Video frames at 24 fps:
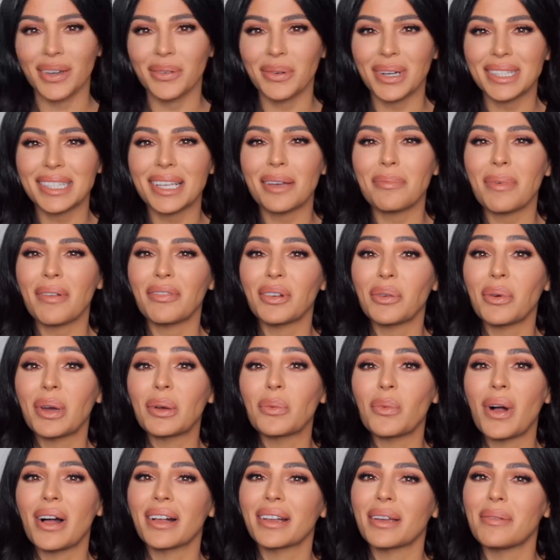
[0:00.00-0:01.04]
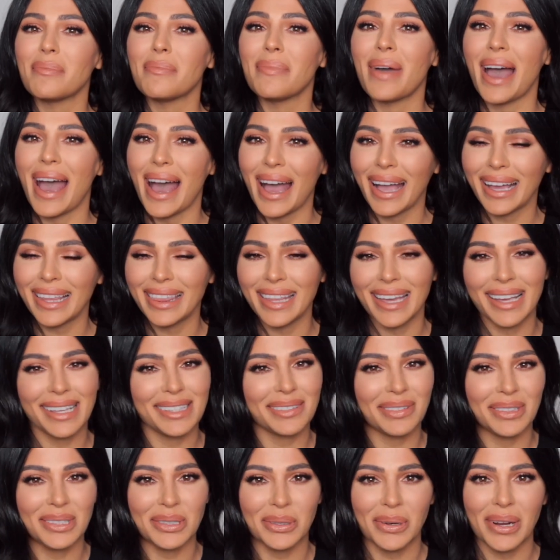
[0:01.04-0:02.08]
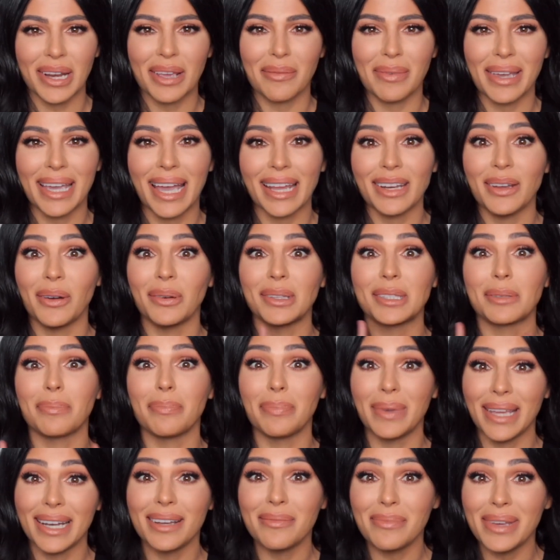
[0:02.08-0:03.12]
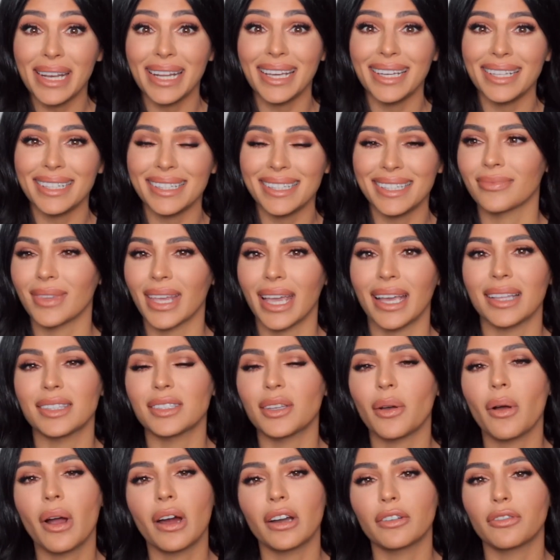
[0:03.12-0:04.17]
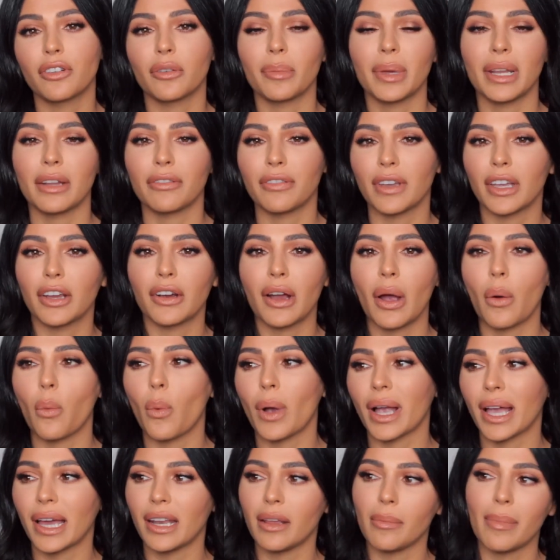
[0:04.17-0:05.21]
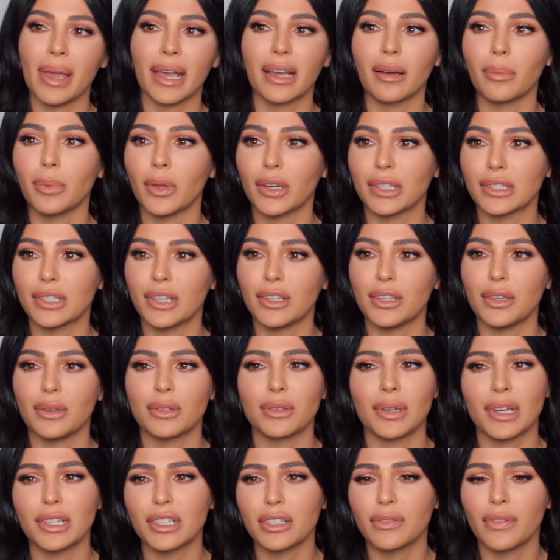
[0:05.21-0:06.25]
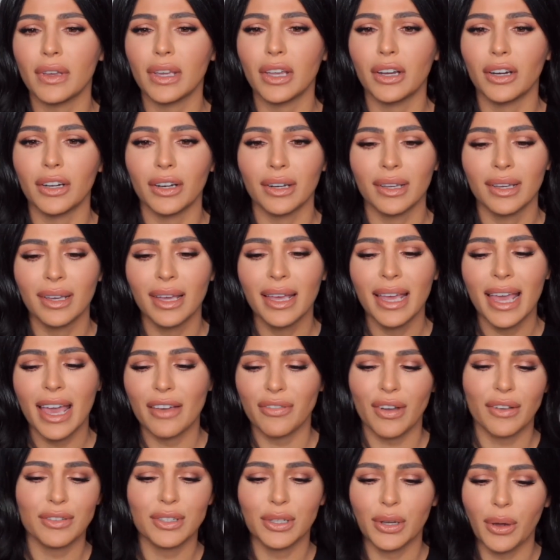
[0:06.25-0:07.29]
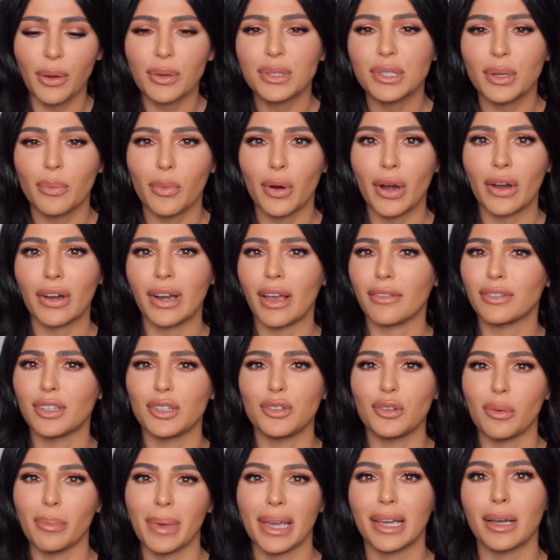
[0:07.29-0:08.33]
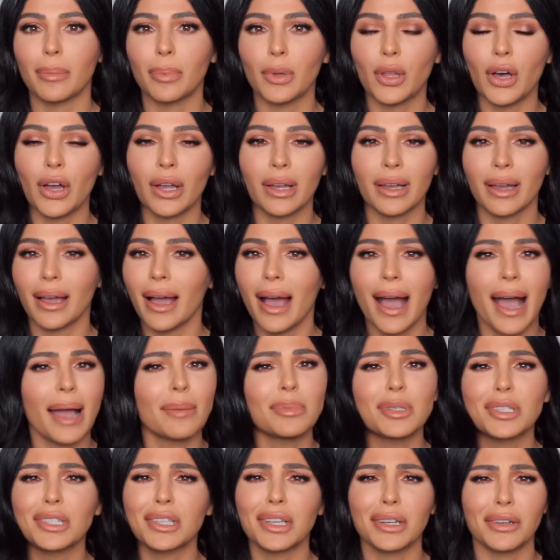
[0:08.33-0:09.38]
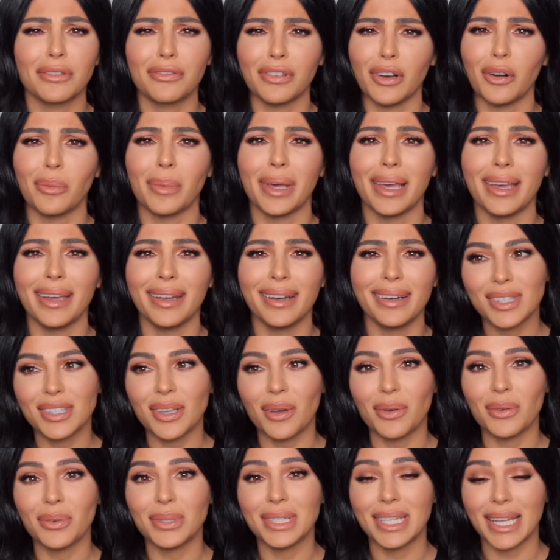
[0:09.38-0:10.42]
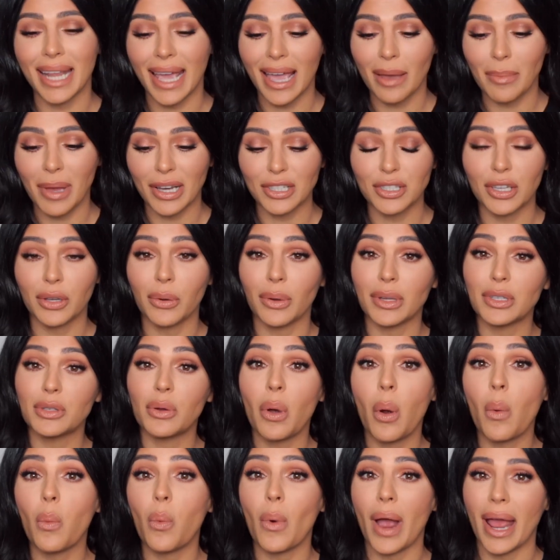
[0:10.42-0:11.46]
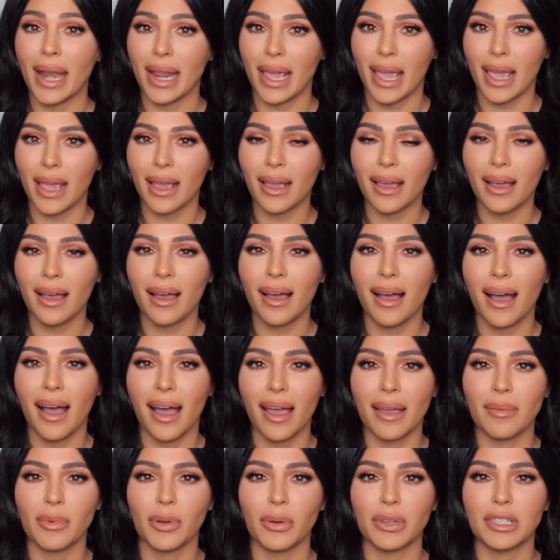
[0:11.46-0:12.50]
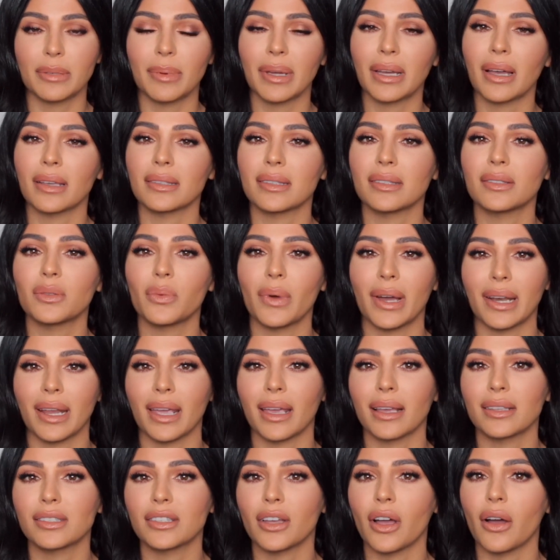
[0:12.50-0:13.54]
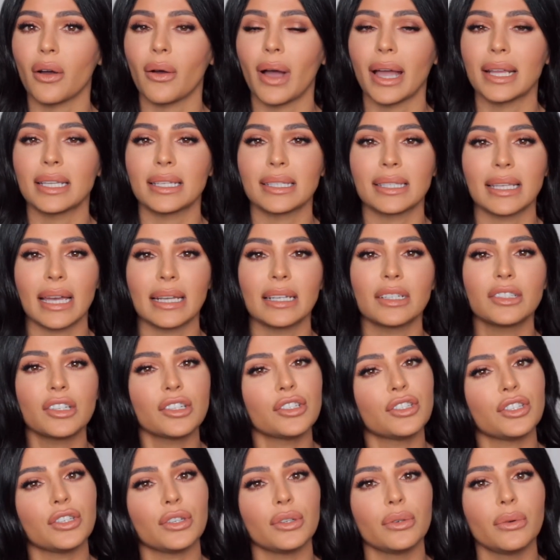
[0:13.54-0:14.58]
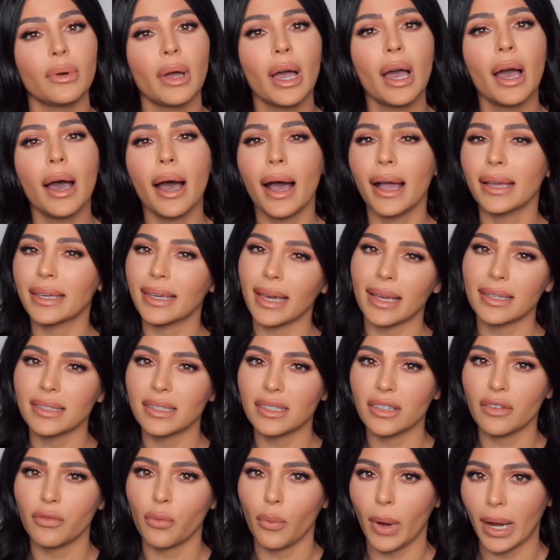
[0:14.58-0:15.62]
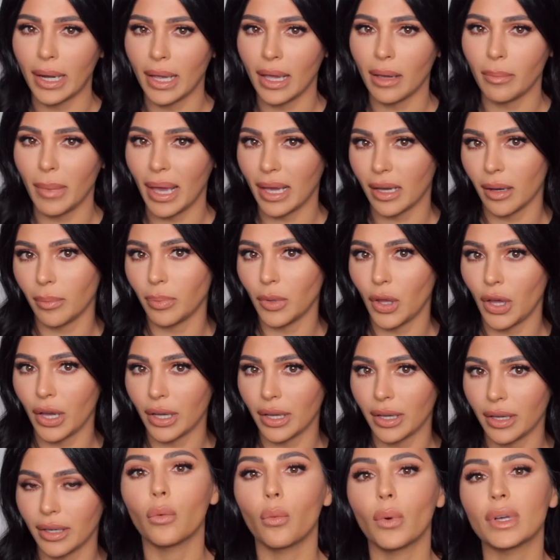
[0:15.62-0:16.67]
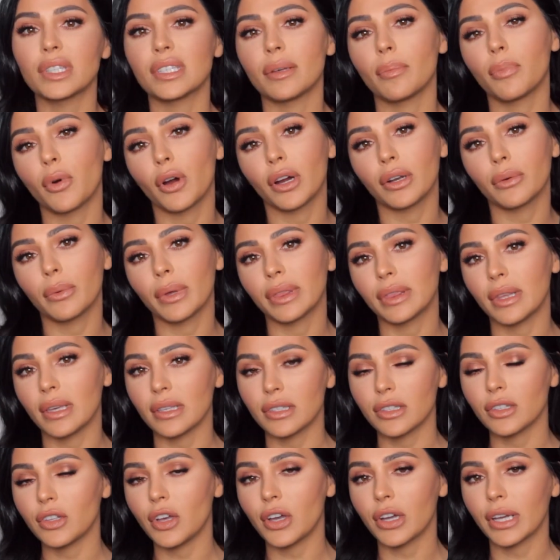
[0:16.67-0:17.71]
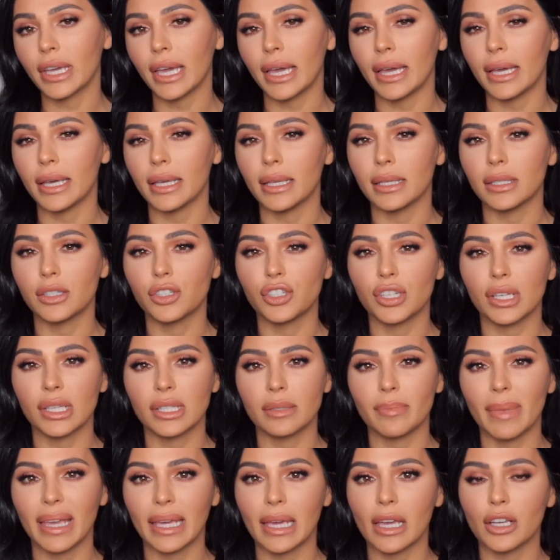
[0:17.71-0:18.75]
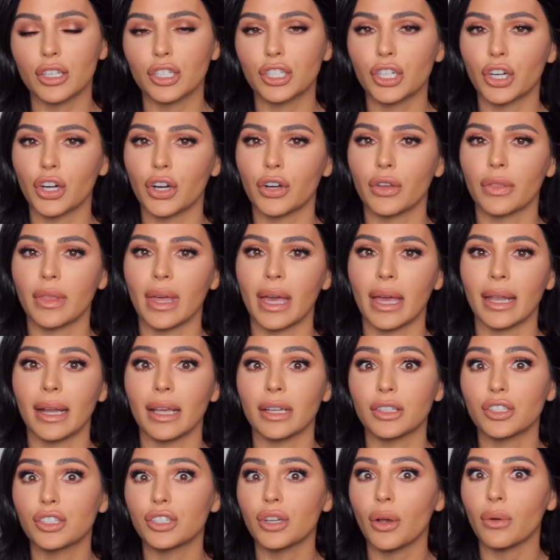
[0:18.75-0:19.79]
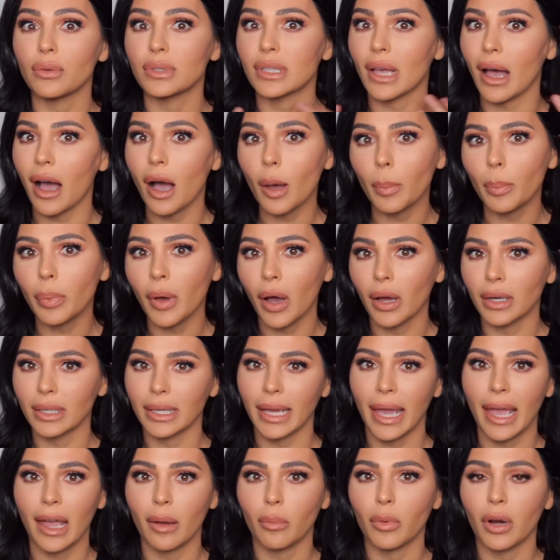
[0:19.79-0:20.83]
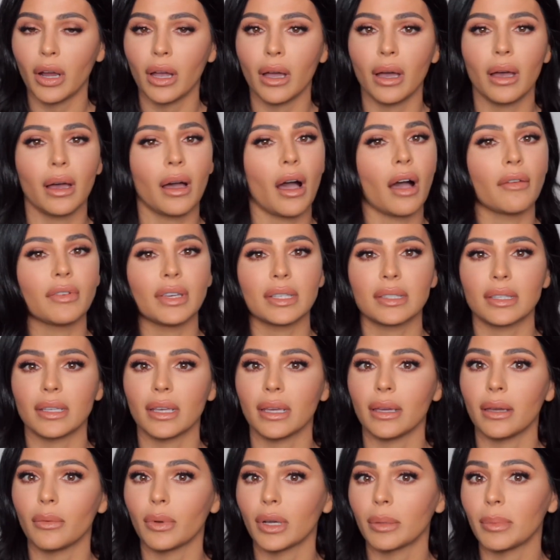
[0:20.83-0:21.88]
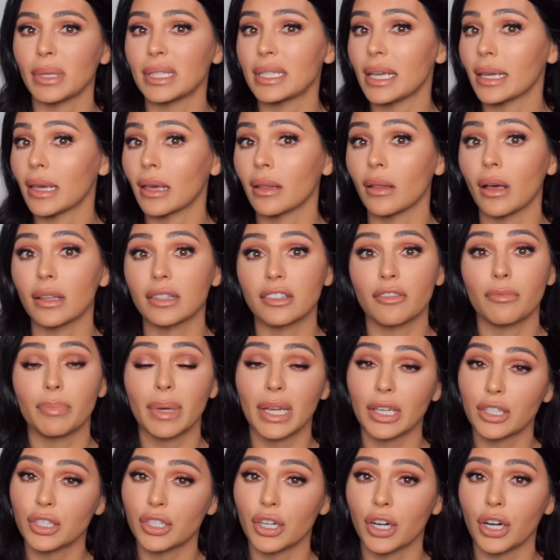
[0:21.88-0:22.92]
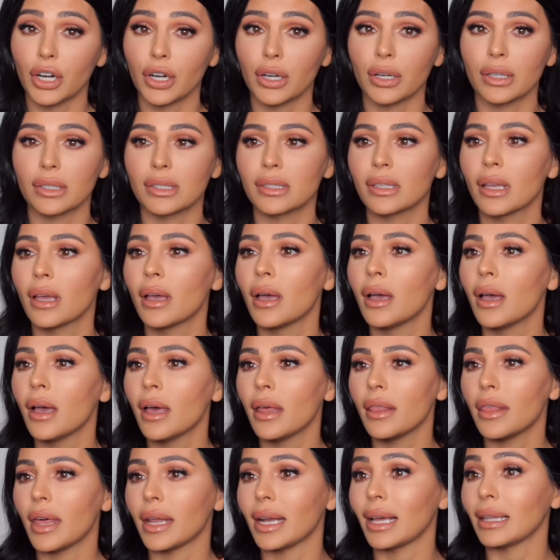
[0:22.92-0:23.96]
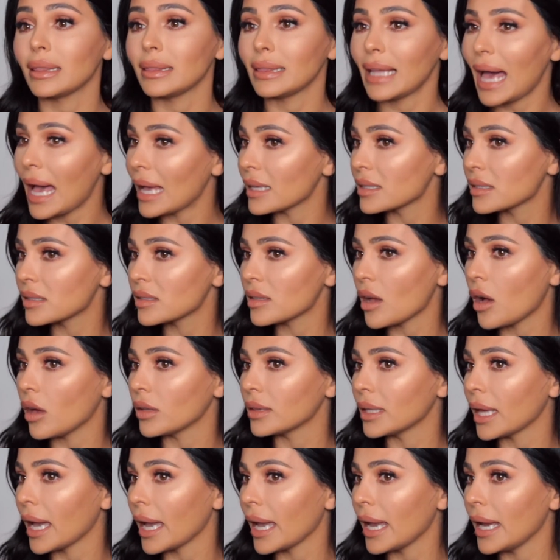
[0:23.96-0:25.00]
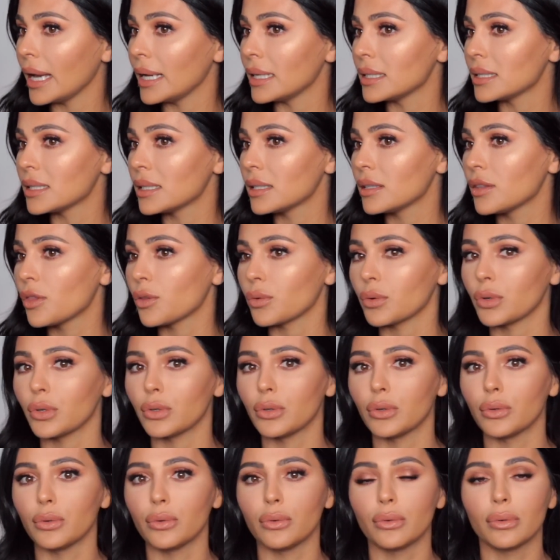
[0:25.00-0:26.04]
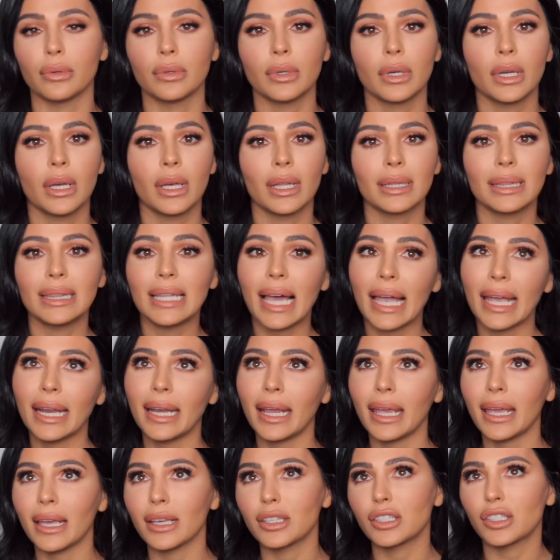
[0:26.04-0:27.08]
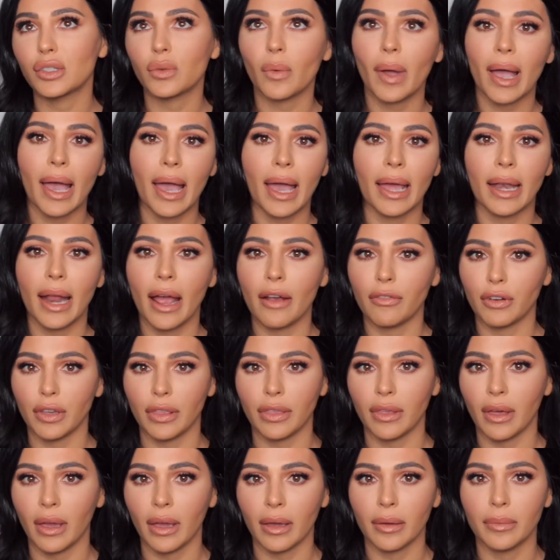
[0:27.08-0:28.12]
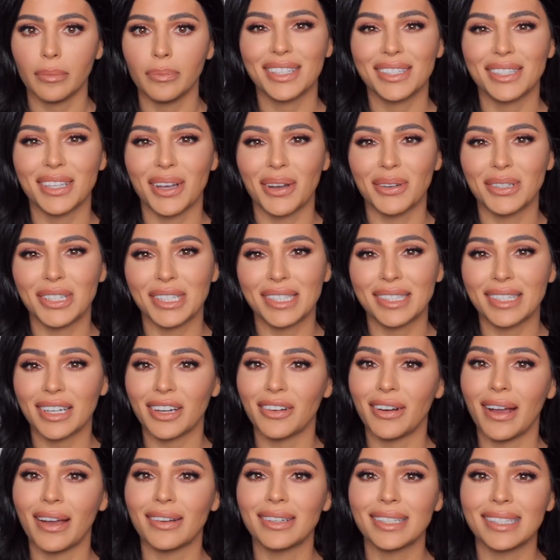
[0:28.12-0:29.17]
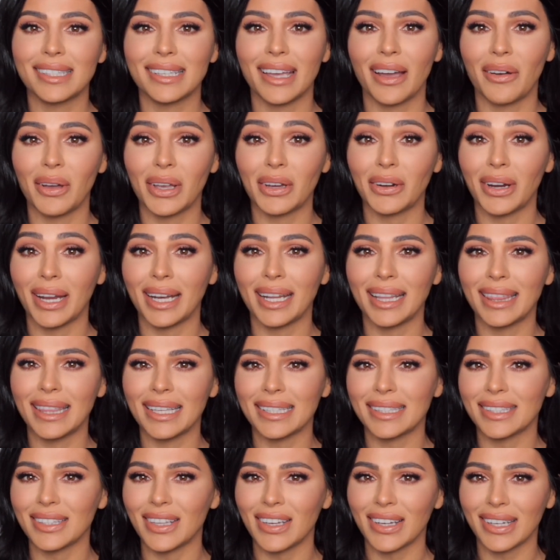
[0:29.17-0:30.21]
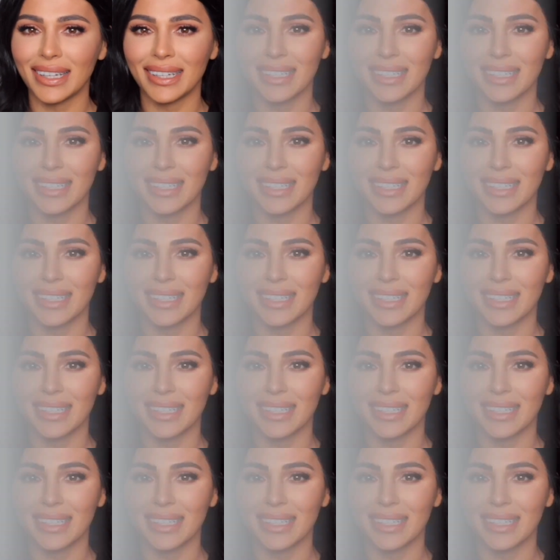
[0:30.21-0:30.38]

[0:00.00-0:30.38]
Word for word: What's up, everyone? Welcome back. Thanks for joining me. I know it's been a minute. It's so hard for me to figure out what kind of makeup looks to do, so I just figured if I have to go somewhere and I have to do a makeup look, I'm just gonna film it. So today I'm actually going to a wedding. I'm going to my cousin's wedding, so I decided to do a guest of wedding makeup look. What's important with this look is just making sure that it shows up on camera. Obviously, we're gonna be taking lots of pictures, that it lasts all night through lighting, sweat, everything. So just stick around to see how I created this look.